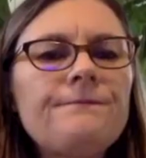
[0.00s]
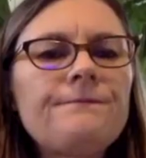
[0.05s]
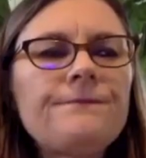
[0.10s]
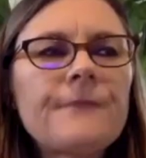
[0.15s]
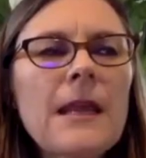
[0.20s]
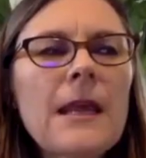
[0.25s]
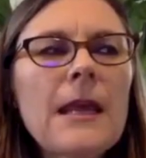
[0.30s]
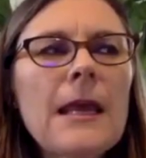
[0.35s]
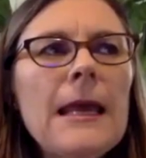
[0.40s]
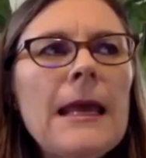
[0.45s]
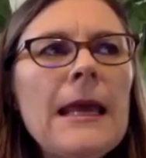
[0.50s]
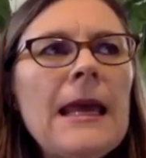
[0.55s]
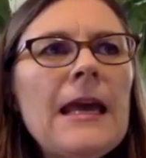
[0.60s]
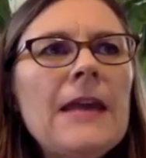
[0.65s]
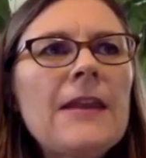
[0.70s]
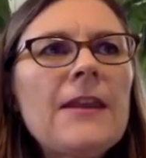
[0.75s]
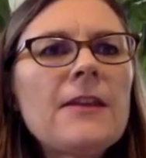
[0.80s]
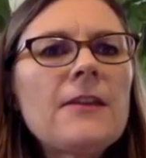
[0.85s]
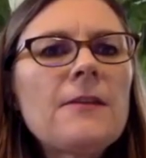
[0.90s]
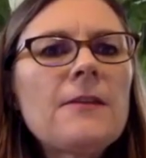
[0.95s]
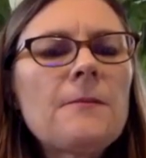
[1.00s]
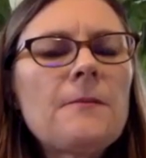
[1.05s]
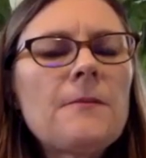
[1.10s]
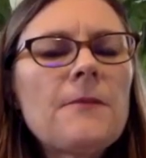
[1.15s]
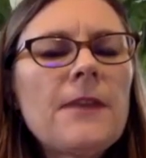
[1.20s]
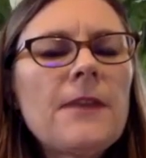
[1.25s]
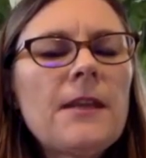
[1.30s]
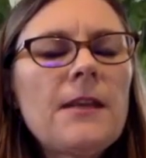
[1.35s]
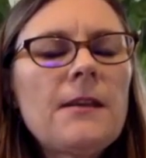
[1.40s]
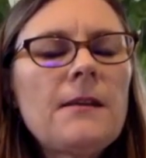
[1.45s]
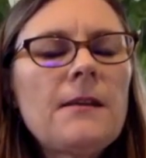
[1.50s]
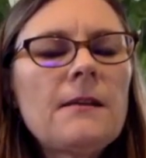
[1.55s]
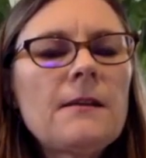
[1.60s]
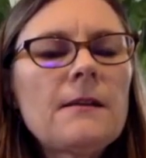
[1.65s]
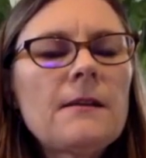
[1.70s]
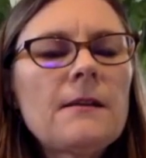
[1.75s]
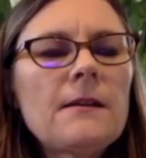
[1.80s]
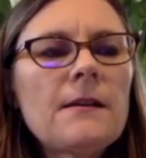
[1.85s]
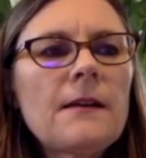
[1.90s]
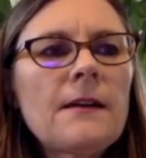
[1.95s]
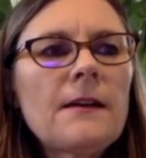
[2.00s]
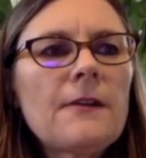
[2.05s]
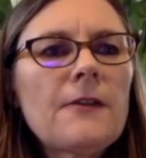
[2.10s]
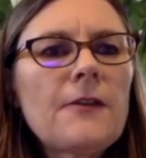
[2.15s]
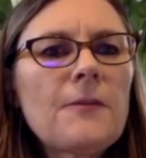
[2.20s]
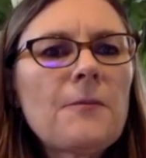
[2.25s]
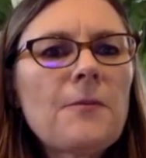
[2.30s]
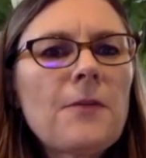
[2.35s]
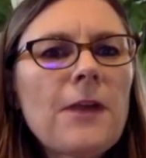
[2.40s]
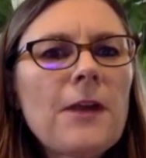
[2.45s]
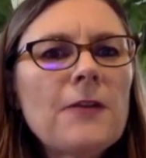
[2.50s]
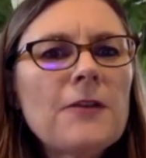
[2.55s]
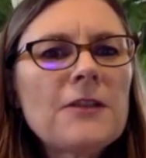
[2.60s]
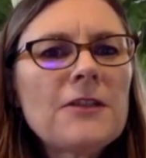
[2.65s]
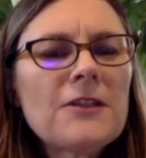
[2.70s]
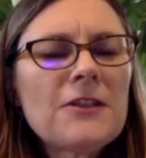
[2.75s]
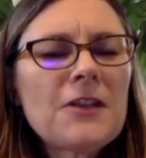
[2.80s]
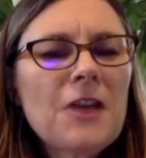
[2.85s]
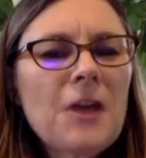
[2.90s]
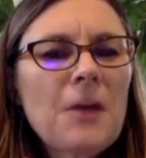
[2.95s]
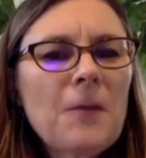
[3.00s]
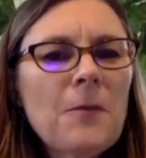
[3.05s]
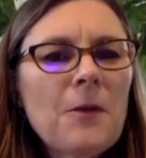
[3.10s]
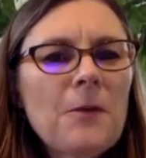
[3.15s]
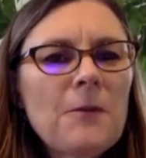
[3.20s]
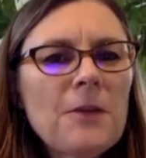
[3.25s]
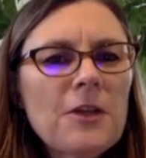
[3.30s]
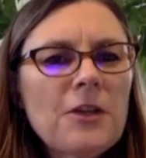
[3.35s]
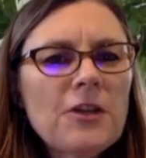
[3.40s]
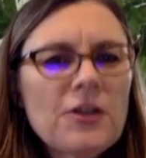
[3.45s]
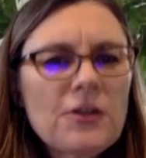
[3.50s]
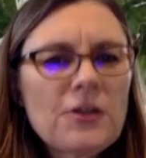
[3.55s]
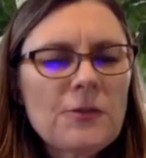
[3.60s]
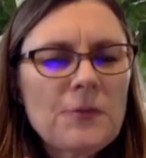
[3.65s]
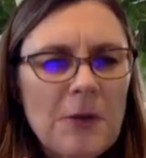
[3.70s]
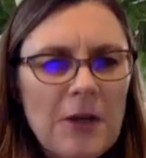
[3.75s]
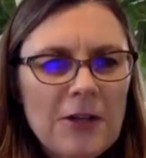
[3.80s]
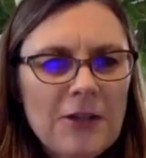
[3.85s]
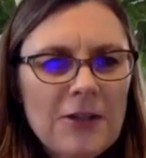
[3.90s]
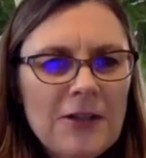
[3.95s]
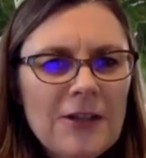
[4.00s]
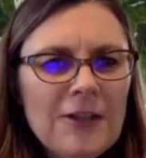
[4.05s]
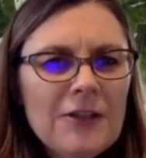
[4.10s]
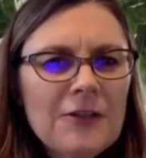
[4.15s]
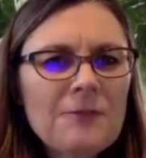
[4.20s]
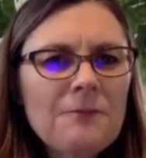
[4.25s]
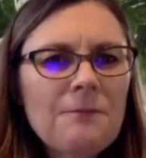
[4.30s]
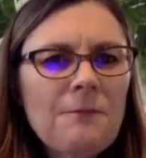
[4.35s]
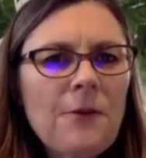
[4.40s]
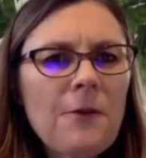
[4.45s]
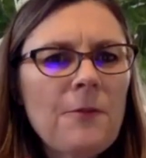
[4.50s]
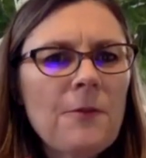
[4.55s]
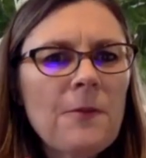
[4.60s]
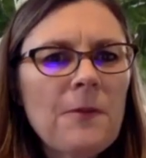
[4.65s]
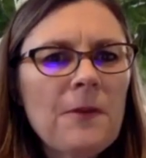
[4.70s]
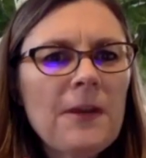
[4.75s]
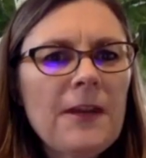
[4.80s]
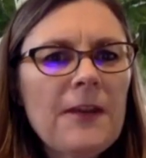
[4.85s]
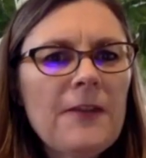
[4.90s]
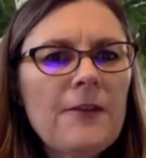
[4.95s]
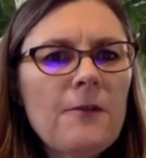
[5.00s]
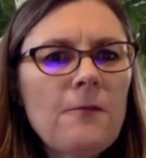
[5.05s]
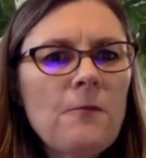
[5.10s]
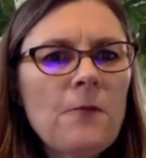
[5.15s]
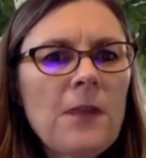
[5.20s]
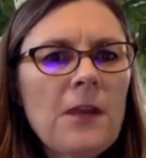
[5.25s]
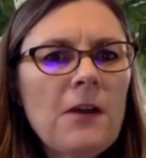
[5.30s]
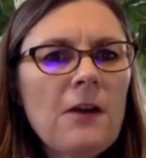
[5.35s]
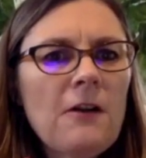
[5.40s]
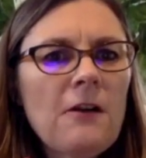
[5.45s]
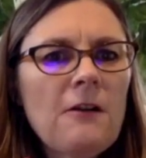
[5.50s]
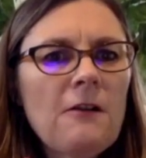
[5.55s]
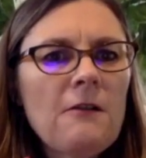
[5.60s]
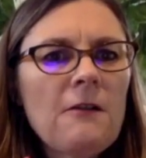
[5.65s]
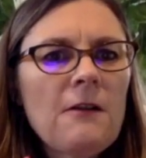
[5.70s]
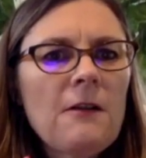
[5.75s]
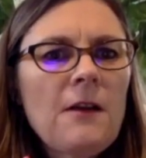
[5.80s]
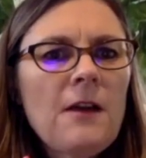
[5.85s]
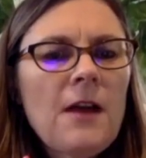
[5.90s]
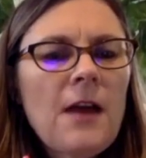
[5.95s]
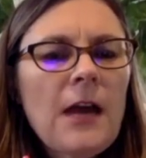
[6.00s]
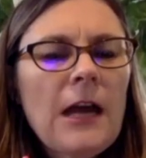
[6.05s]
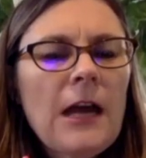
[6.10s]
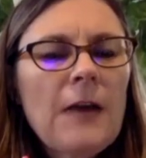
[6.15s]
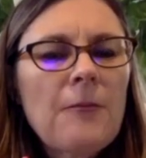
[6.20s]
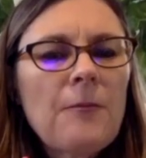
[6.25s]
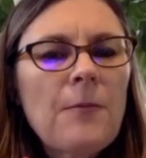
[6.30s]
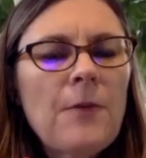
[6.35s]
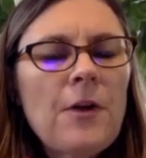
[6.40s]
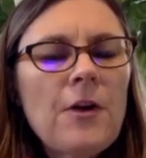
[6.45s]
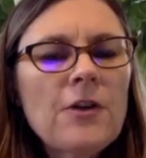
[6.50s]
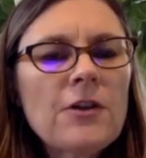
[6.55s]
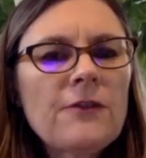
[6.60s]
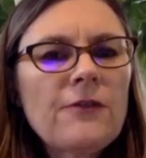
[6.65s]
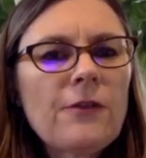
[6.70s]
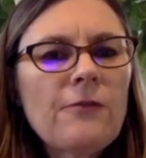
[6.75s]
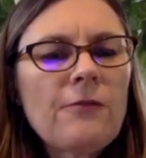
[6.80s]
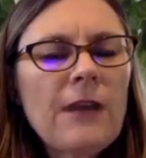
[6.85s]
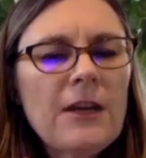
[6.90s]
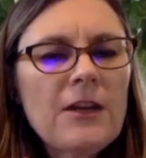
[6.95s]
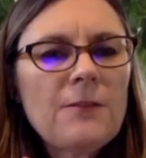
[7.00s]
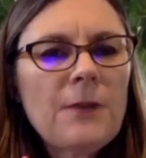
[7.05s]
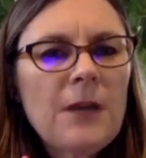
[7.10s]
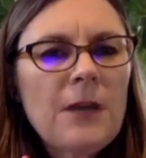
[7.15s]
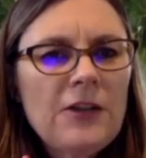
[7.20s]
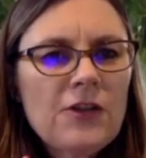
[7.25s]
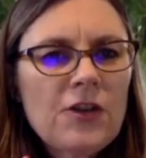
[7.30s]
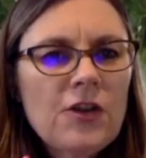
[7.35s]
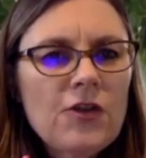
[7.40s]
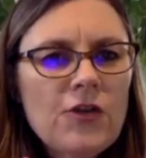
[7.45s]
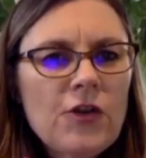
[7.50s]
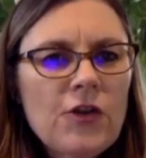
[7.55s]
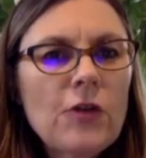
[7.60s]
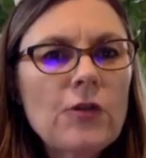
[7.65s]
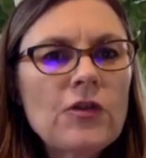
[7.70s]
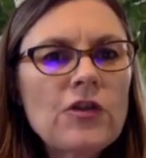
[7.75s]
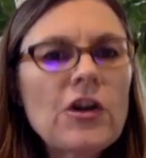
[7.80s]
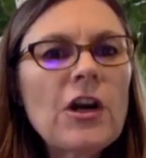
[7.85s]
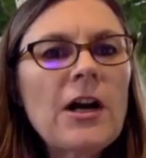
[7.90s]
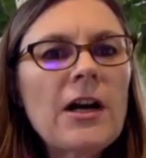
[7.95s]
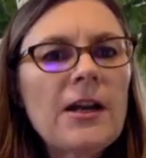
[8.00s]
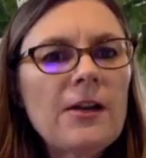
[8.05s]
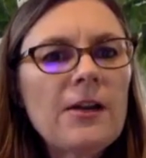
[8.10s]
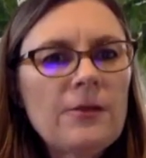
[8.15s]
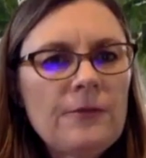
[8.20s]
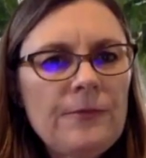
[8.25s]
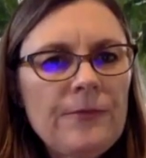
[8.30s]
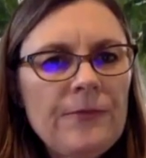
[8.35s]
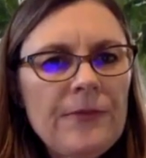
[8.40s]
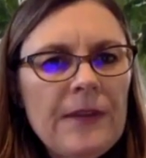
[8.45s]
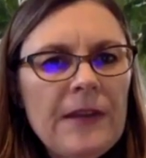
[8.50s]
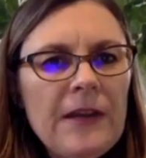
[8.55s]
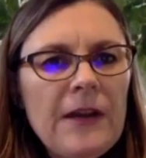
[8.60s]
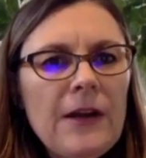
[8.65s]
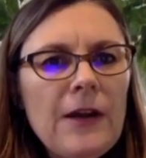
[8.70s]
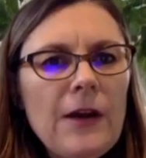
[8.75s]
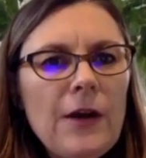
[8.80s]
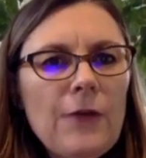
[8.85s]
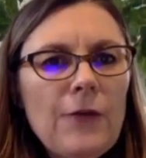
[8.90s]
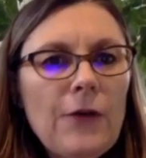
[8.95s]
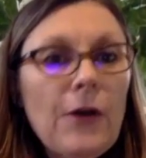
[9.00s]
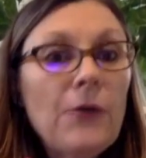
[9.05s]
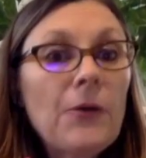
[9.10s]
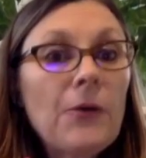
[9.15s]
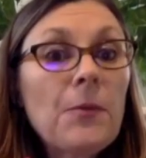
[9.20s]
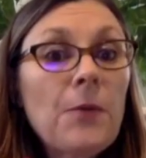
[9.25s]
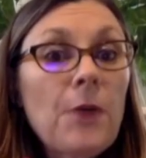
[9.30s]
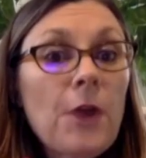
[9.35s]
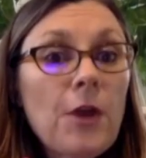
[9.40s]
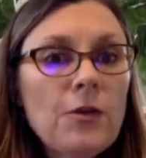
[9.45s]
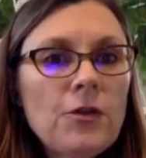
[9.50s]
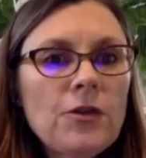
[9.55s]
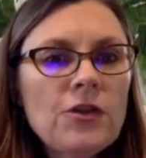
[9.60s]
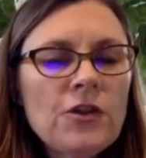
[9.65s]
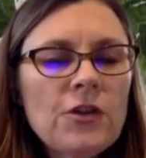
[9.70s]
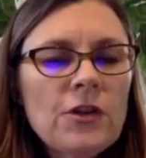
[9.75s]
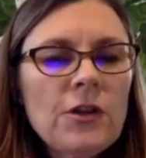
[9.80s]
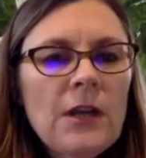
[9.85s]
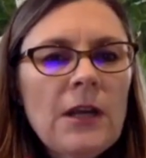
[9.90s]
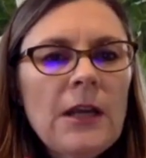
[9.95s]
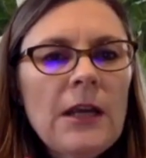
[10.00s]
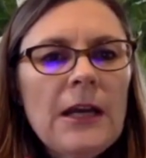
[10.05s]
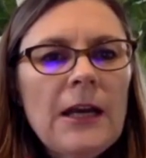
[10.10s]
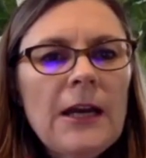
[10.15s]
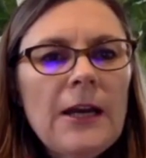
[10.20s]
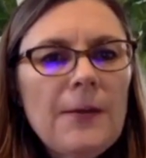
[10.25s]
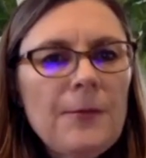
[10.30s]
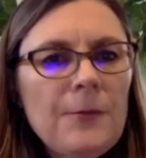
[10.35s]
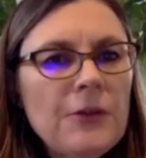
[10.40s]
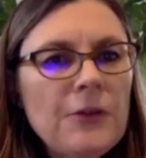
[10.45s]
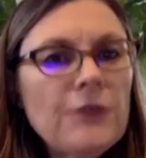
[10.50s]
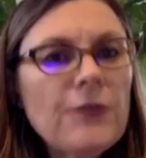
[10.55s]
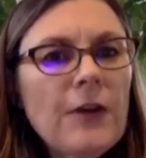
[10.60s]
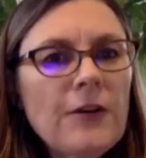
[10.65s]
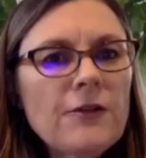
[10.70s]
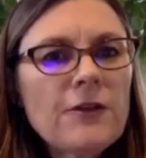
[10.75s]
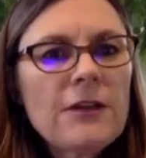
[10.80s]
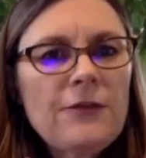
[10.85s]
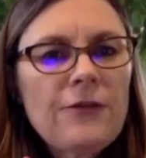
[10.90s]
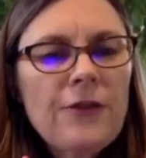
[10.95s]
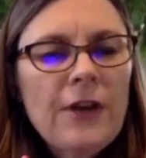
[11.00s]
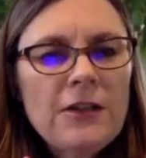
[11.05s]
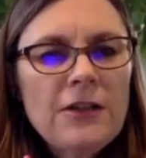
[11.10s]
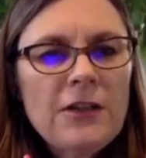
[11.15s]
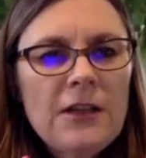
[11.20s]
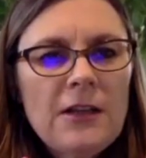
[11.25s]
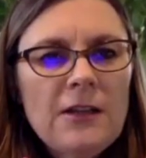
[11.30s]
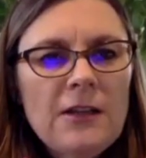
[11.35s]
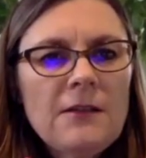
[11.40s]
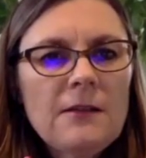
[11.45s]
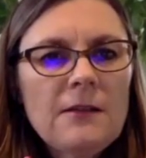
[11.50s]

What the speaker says: I think the proudest accomplishment is probably that we are part of a randomized controlled trial of our approach that's federally funded,